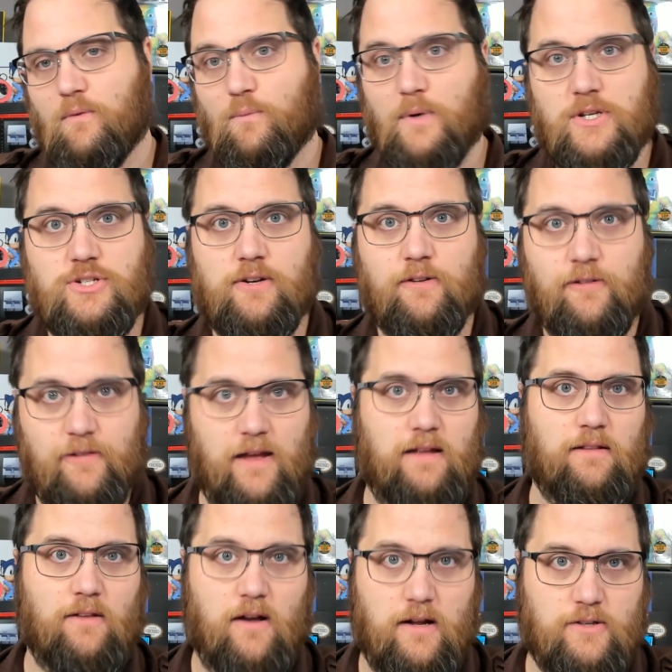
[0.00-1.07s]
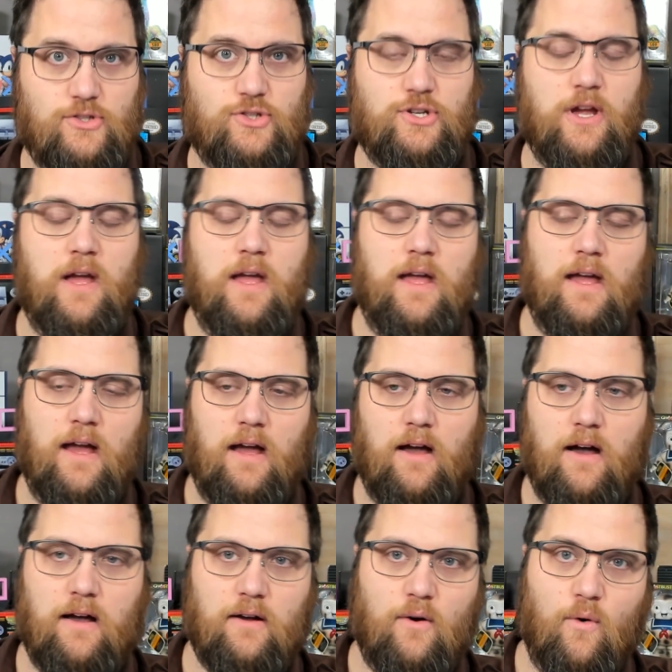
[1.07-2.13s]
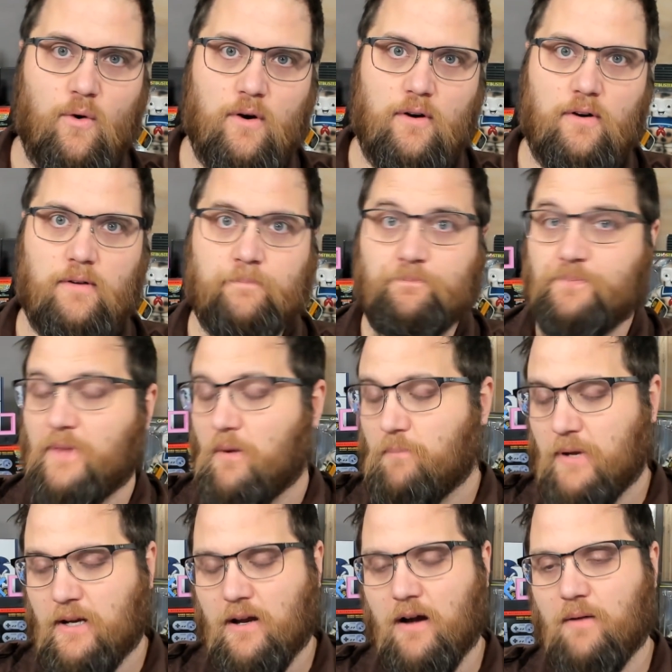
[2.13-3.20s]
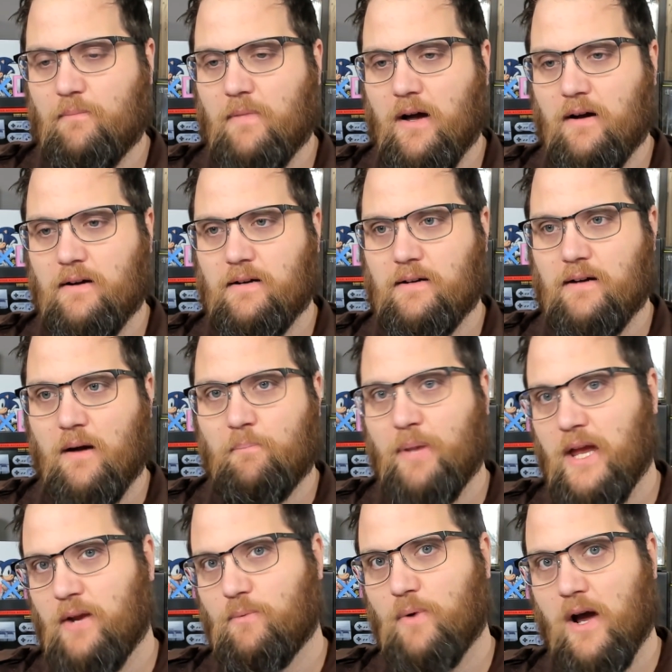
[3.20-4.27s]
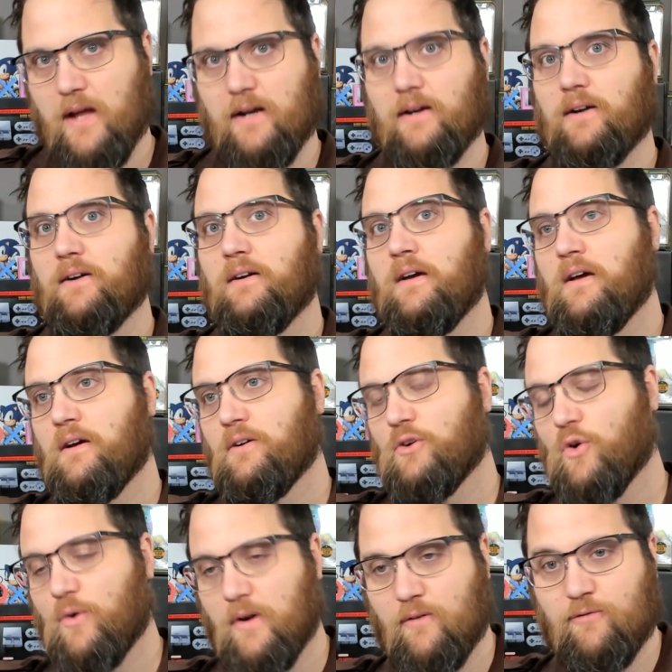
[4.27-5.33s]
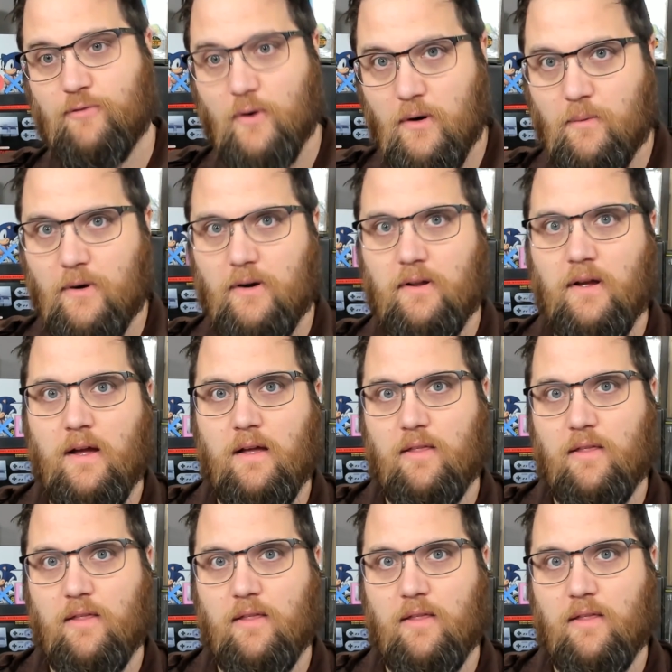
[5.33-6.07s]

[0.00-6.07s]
original site launch or become a paid writer going forward.